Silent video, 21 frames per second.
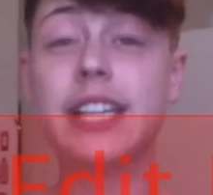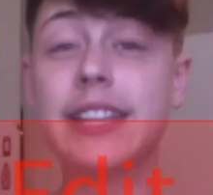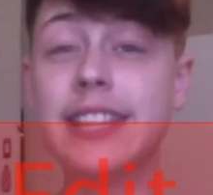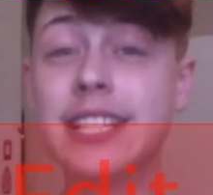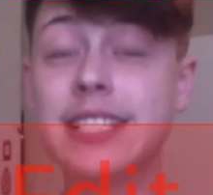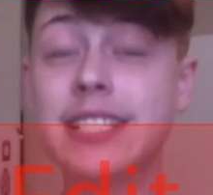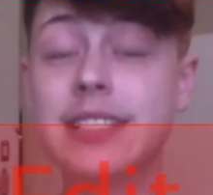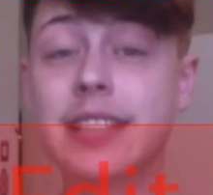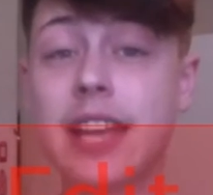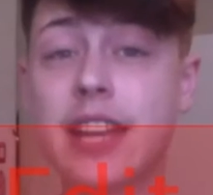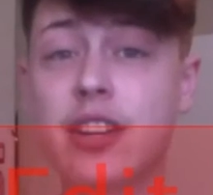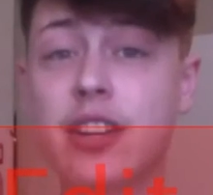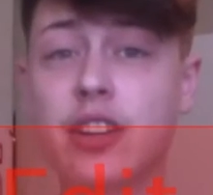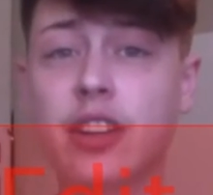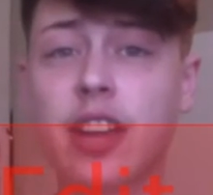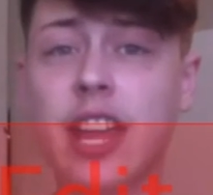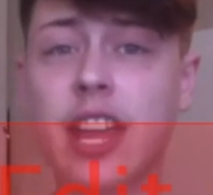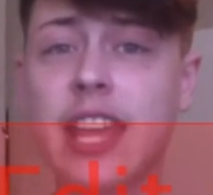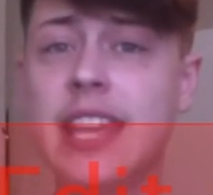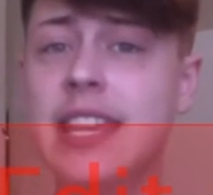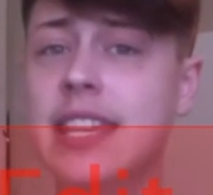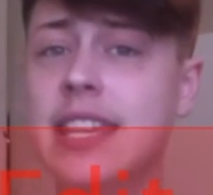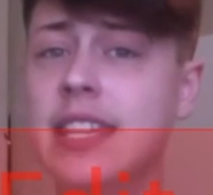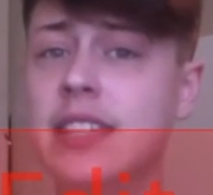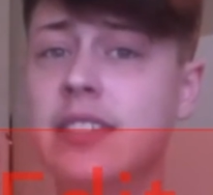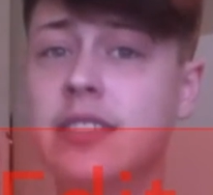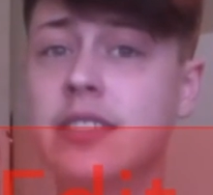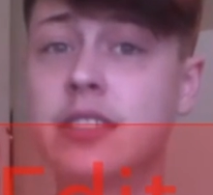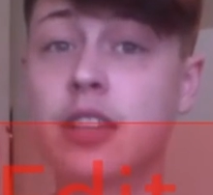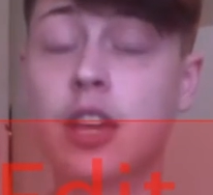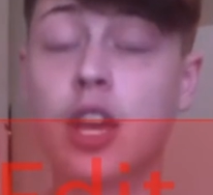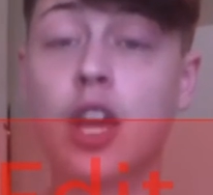This letter
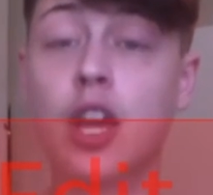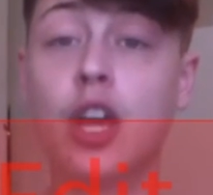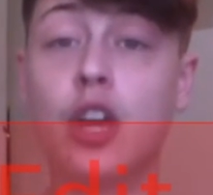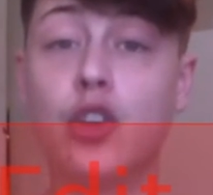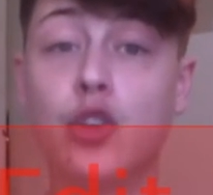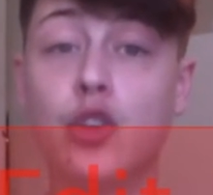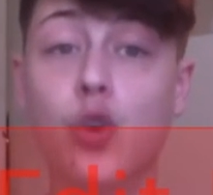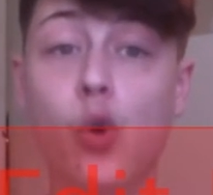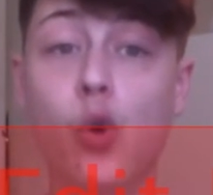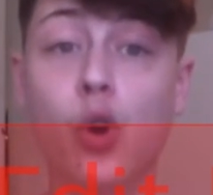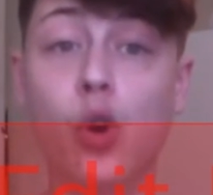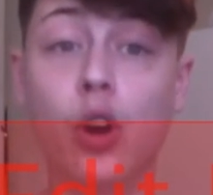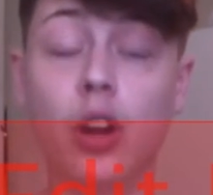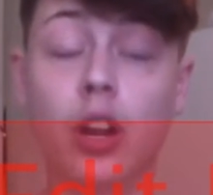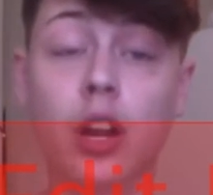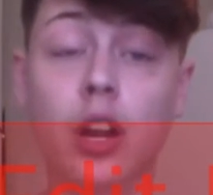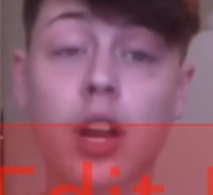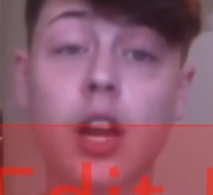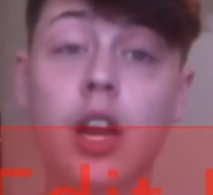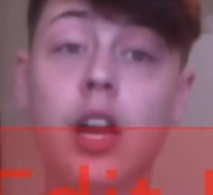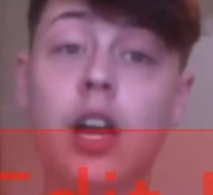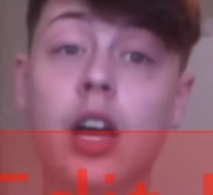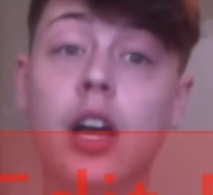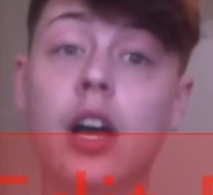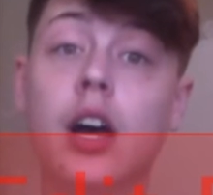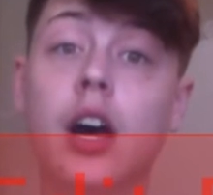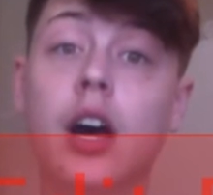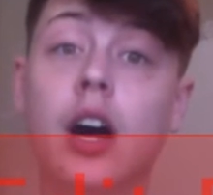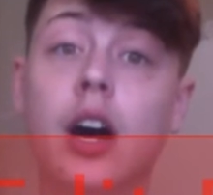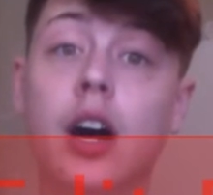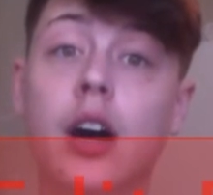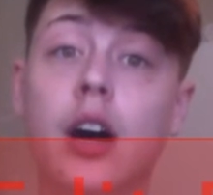is your
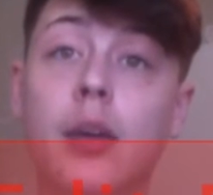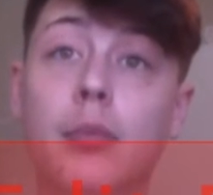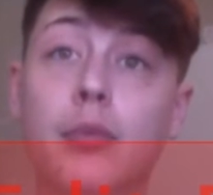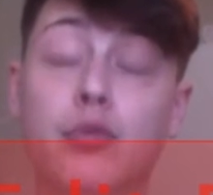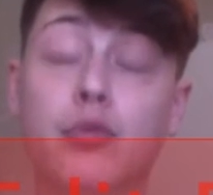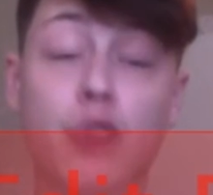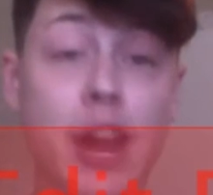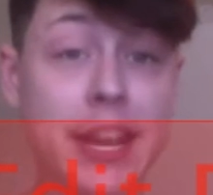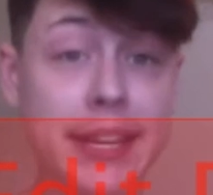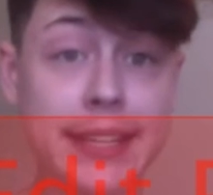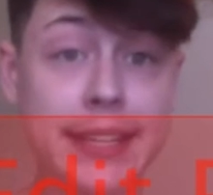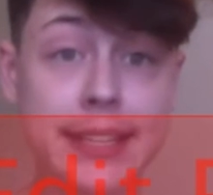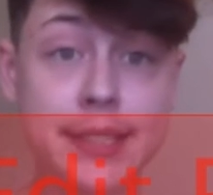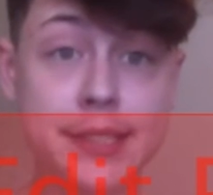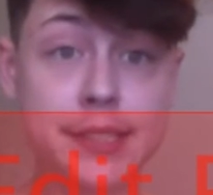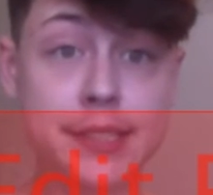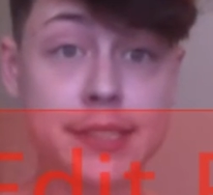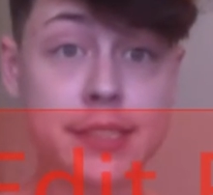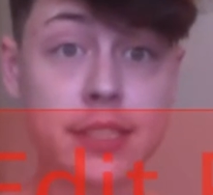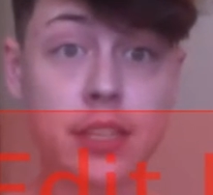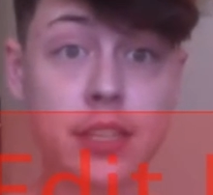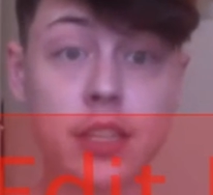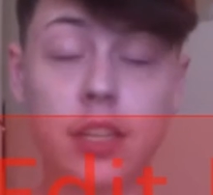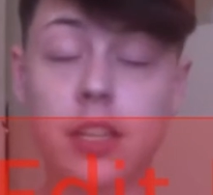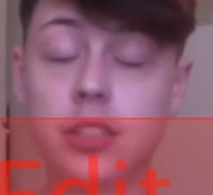readiness.